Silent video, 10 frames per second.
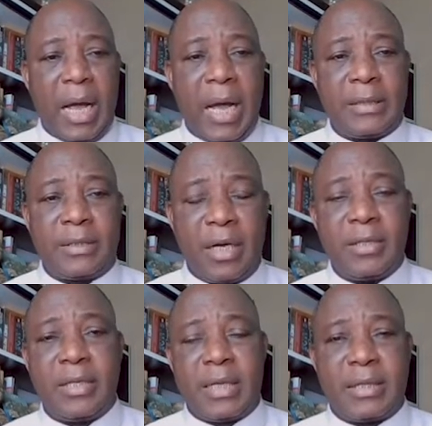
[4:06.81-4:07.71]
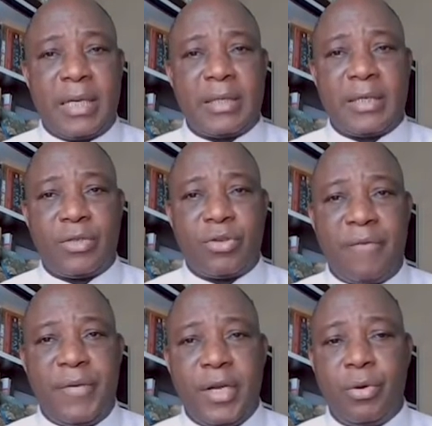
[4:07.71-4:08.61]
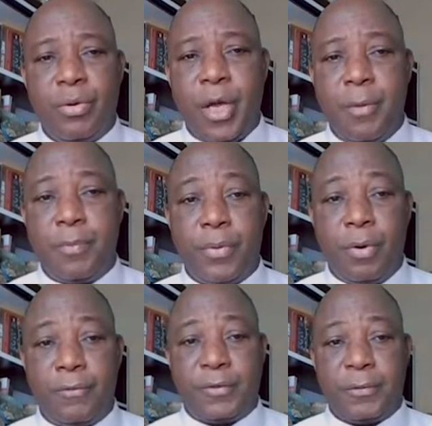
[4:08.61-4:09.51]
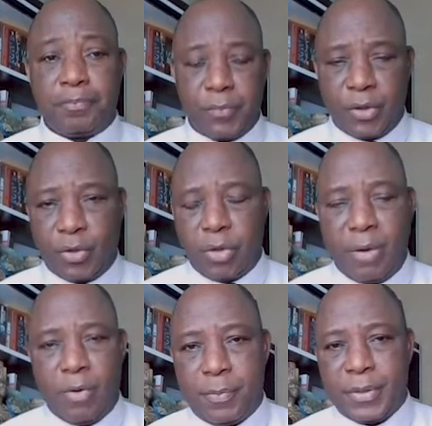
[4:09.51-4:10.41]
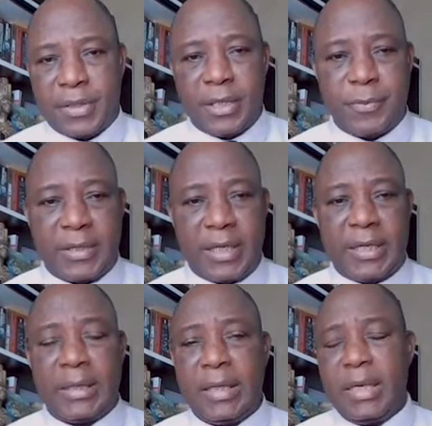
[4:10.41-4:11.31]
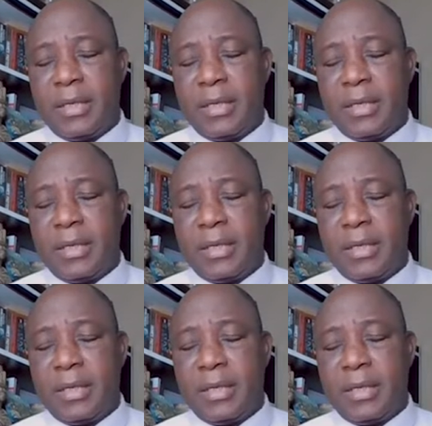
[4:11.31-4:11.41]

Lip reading: And Transnet says its revenue improved to about 1.6%,